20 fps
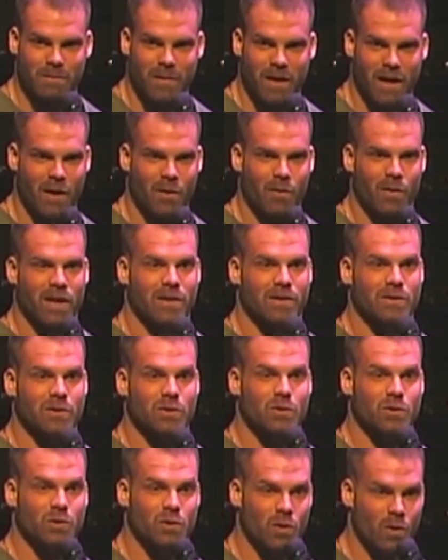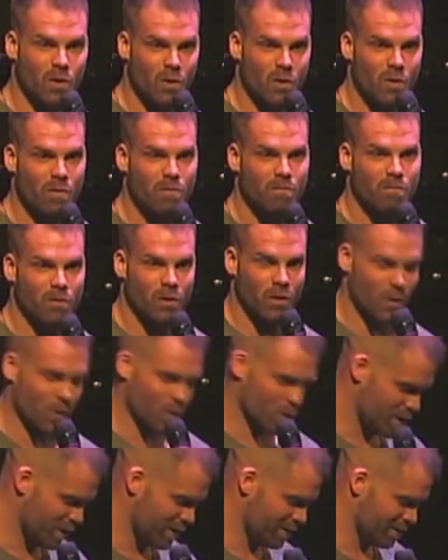I went so broke.